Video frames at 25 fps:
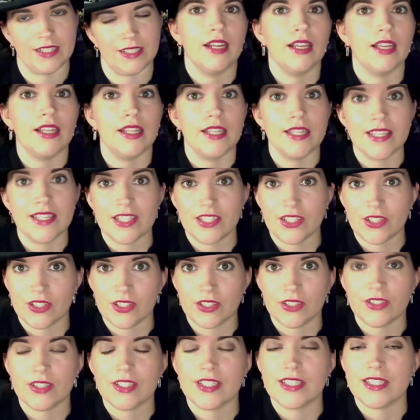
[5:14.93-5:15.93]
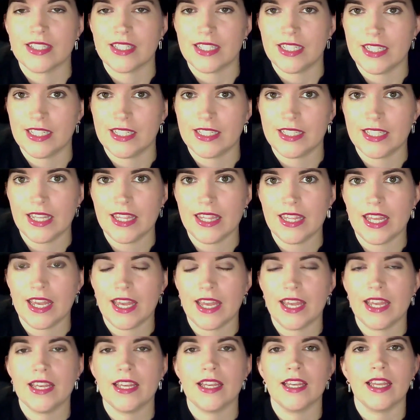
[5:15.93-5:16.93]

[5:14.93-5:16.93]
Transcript: Callisto sneaks in there,